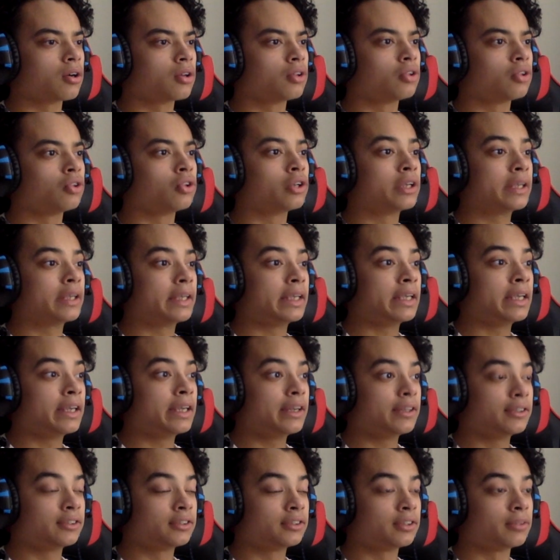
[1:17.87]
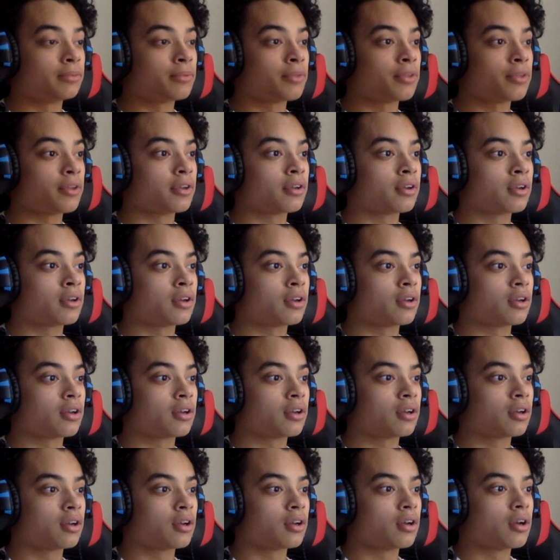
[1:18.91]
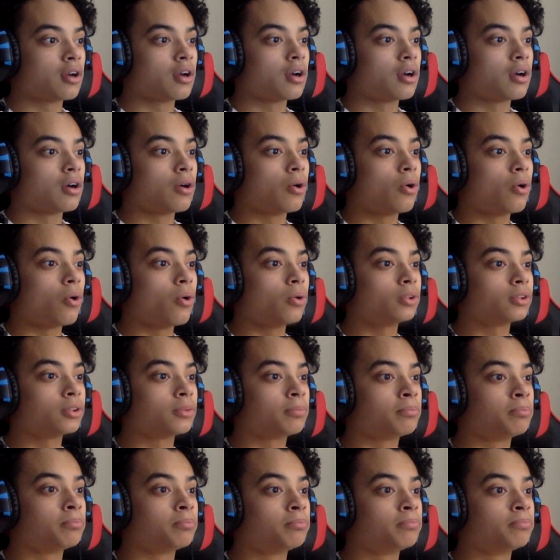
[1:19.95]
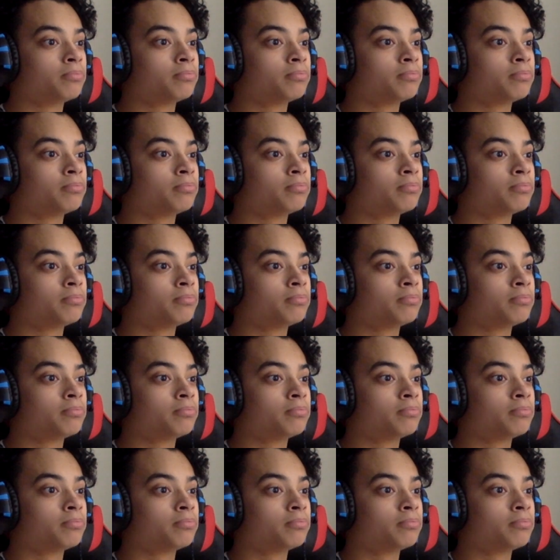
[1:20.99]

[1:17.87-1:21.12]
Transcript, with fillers: Look, he hears something. Oh, there's a.